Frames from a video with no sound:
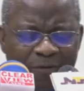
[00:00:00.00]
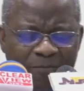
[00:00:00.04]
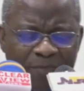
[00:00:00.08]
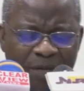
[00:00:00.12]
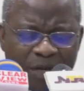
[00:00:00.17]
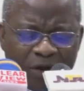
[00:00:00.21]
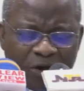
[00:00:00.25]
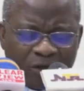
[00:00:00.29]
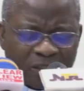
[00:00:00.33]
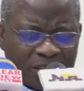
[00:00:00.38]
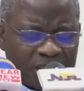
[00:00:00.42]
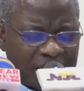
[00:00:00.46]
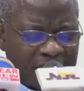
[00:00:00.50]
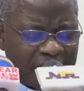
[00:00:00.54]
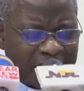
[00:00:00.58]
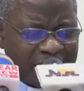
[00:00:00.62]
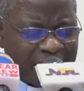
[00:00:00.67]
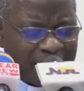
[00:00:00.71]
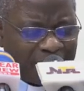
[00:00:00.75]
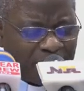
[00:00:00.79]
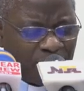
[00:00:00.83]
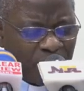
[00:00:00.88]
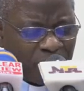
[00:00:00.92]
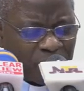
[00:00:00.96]
be considered
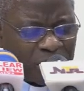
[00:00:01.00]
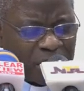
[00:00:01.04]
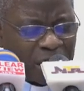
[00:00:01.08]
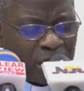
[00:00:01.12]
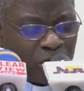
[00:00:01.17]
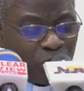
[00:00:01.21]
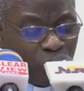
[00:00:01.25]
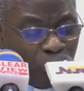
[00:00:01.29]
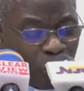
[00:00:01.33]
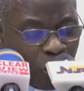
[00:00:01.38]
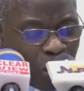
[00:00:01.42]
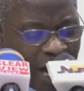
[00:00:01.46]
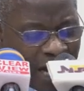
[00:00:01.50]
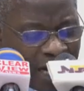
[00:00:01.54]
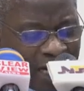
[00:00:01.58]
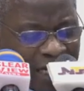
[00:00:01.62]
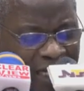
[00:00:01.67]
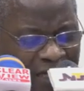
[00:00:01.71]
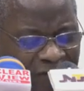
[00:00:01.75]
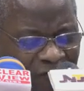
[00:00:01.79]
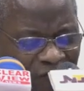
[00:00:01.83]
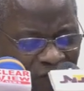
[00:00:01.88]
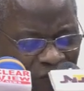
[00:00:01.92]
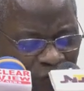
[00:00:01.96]
among the
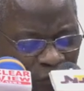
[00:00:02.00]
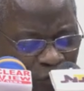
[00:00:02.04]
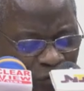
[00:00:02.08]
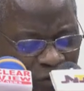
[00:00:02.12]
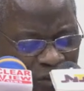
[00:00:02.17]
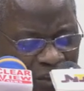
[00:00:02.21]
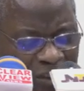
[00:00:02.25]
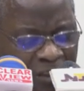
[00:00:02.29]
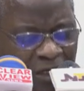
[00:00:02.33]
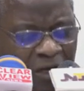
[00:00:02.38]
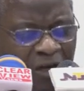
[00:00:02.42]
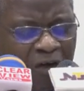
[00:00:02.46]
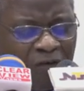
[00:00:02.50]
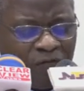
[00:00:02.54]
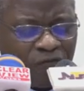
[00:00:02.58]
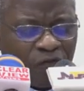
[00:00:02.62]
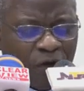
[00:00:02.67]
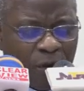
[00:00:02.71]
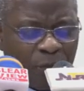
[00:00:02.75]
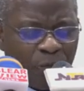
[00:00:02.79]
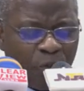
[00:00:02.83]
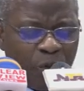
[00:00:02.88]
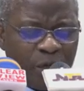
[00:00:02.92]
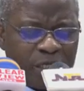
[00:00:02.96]
low-hanging fruits
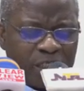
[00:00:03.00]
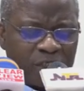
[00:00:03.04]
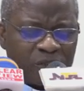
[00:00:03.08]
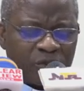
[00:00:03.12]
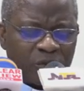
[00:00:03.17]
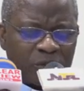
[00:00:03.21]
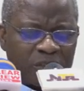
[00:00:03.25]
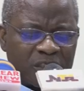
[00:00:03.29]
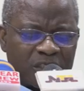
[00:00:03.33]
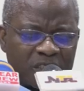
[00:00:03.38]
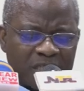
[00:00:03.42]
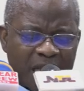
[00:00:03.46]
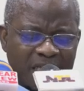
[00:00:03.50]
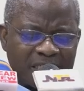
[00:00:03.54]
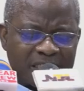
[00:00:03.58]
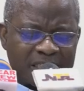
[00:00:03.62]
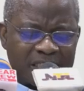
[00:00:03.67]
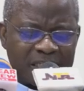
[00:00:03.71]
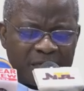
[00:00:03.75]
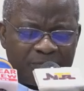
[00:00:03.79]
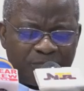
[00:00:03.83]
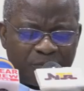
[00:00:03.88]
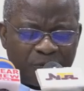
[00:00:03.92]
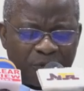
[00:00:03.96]
from which to start
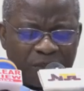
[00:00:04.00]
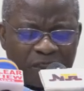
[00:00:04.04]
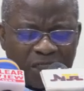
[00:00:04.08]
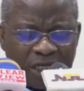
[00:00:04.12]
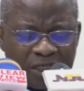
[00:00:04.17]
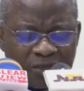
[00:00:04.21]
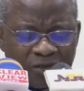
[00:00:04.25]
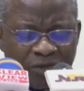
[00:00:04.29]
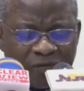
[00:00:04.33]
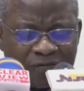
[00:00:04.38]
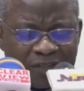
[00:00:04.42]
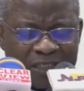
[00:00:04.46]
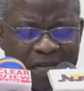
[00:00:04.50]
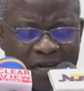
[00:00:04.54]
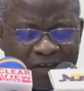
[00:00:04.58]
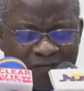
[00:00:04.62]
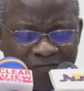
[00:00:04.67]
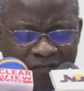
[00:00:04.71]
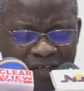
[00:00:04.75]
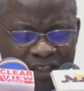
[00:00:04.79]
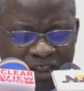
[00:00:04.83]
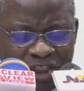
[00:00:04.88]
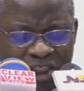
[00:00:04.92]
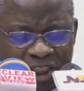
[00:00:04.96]
the project of
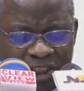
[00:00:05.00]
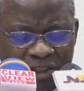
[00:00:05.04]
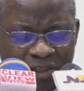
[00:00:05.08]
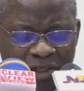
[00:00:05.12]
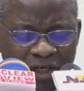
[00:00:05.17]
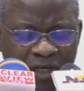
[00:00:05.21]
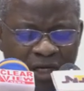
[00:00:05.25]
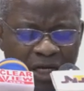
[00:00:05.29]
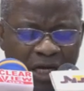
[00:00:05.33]
salvaging